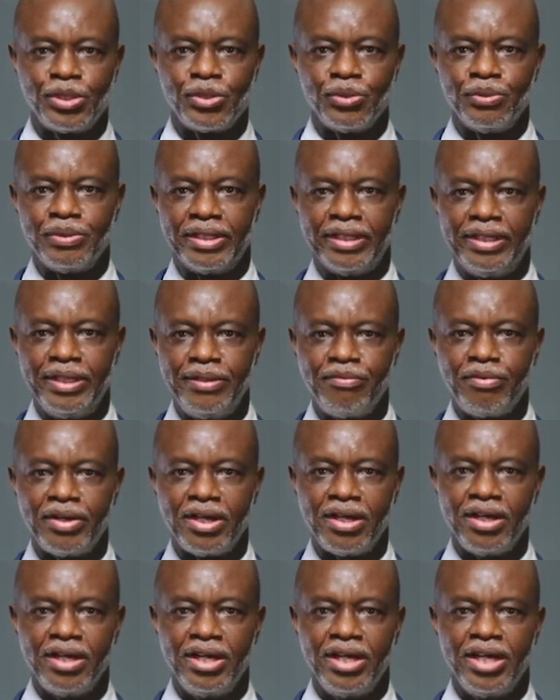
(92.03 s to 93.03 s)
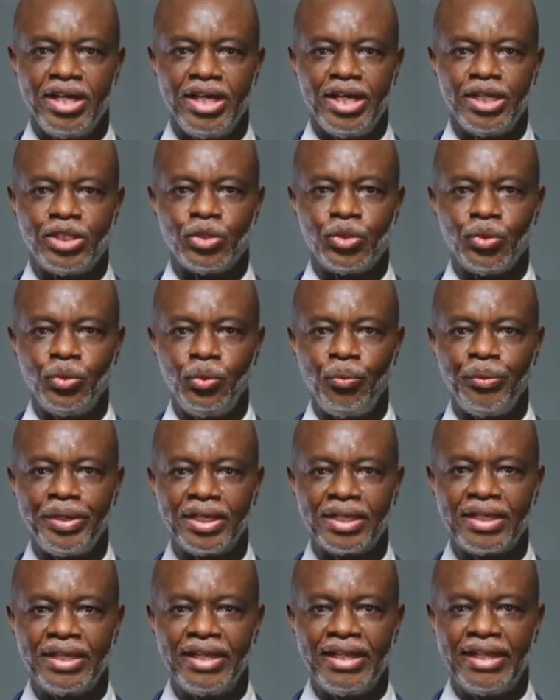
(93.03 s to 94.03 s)
to deliver a
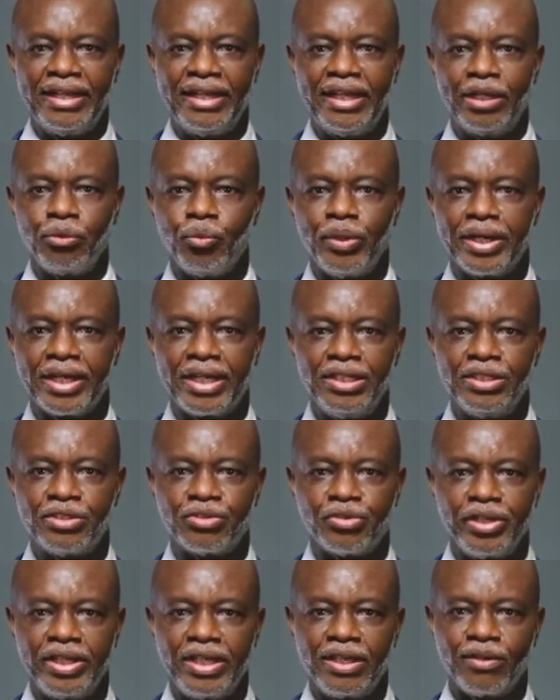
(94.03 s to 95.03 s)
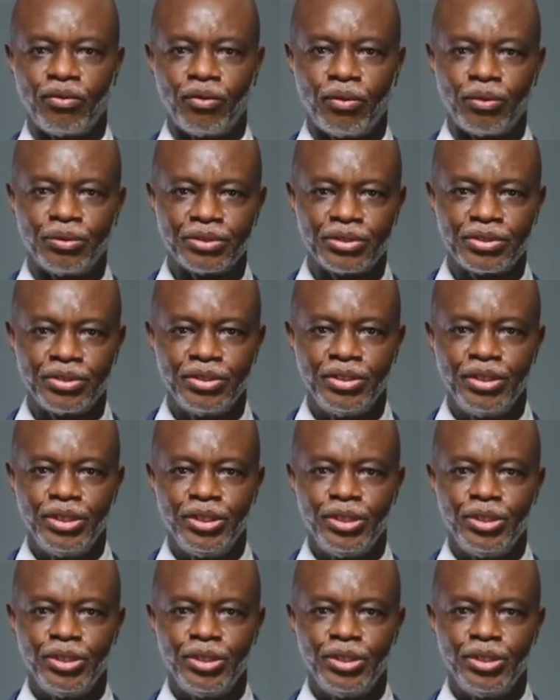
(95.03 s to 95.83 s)
two-week networking training course